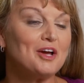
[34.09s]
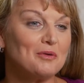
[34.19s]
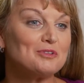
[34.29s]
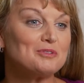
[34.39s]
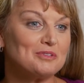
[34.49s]

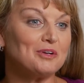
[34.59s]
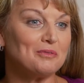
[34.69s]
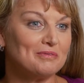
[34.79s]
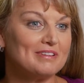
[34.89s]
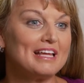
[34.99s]
Was,
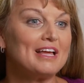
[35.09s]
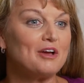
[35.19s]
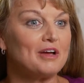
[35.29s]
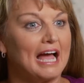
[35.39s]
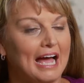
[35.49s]

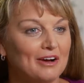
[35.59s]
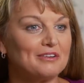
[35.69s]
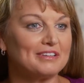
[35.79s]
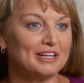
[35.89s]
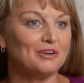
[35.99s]

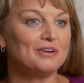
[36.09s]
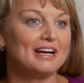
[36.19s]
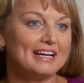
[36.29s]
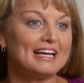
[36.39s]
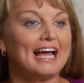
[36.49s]

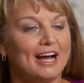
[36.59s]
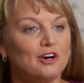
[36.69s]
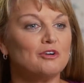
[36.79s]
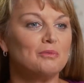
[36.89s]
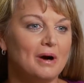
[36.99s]

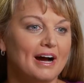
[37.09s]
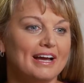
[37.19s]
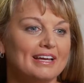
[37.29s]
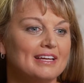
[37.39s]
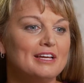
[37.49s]
how, why?